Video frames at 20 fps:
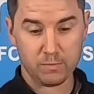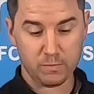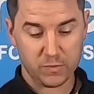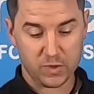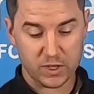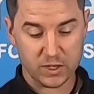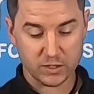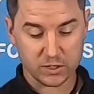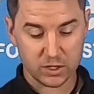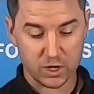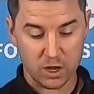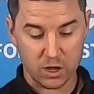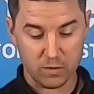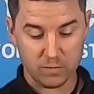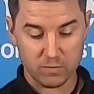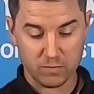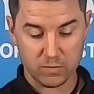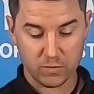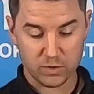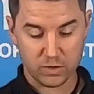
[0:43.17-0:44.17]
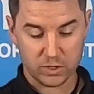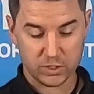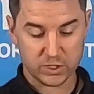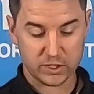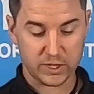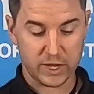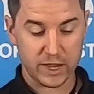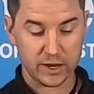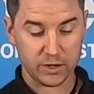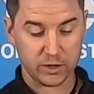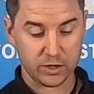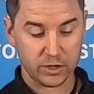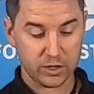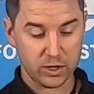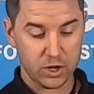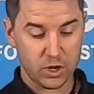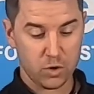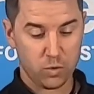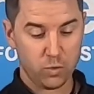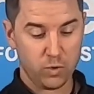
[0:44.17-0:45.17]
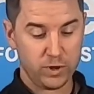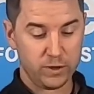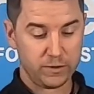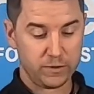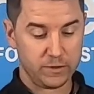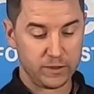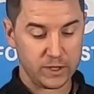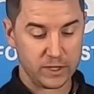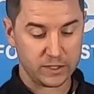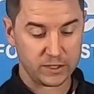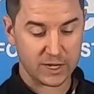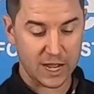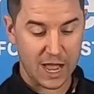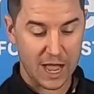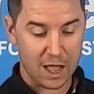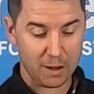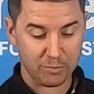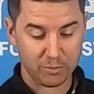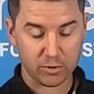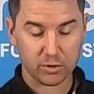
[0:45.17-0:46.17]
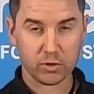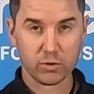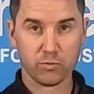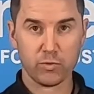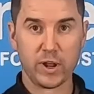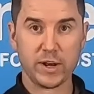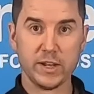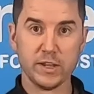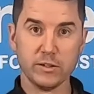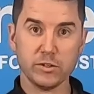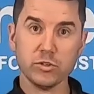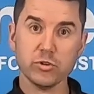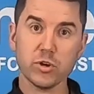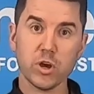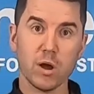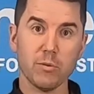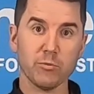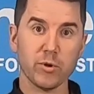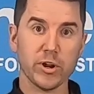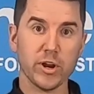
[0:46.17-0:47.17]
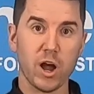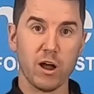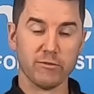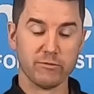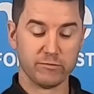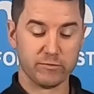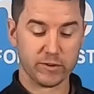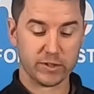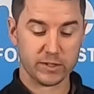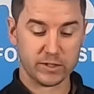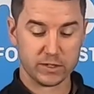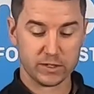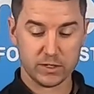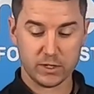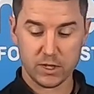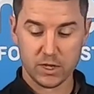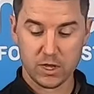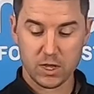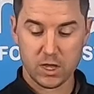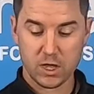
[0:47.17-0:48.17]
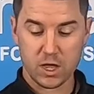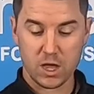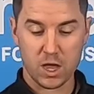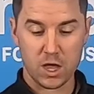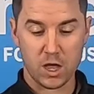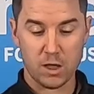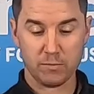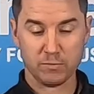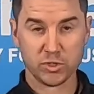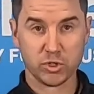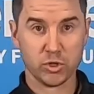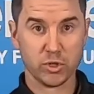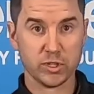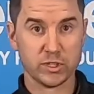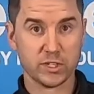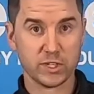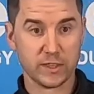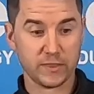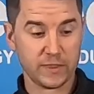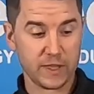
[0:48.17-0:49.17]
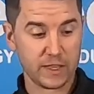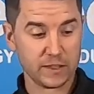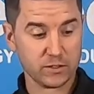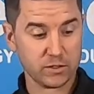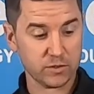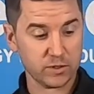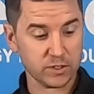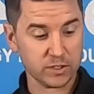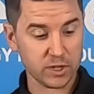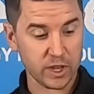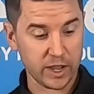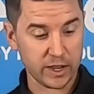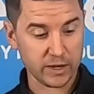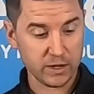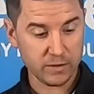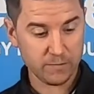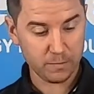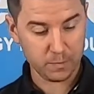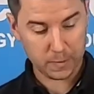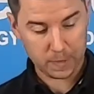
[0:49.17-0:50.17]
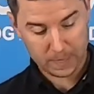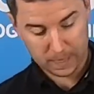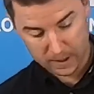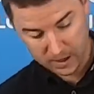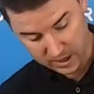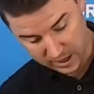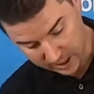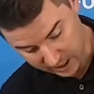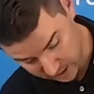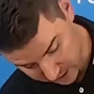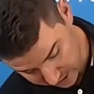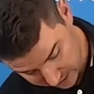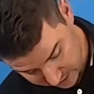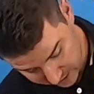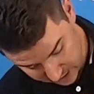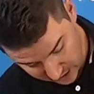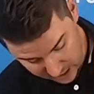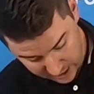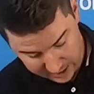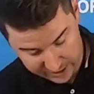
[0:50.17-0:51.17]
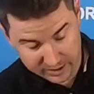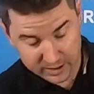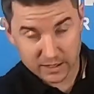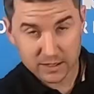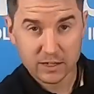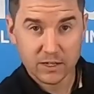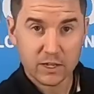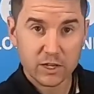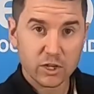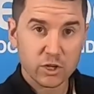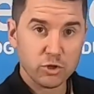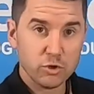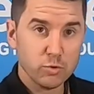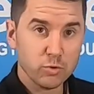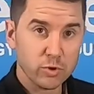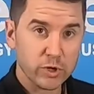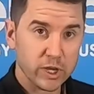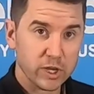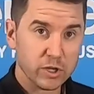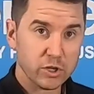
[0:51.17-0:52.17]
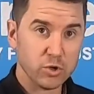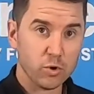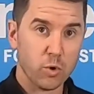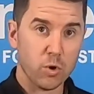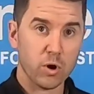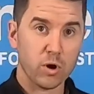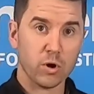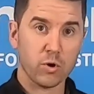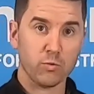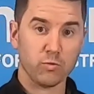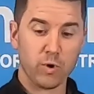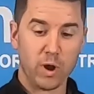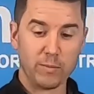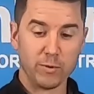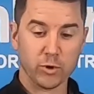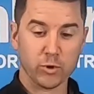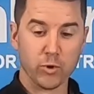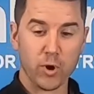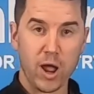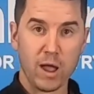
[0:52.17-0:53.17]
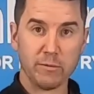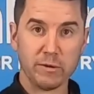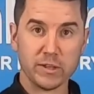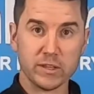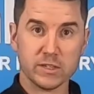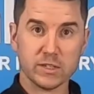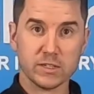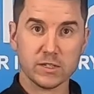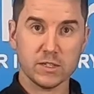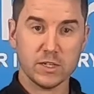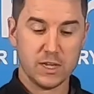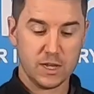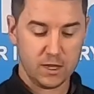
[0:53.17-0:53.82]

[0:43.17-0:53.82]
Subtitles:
These come standard with the top ready to come right off of it. So you could set that to the side, and inside you will get your rubber grommets.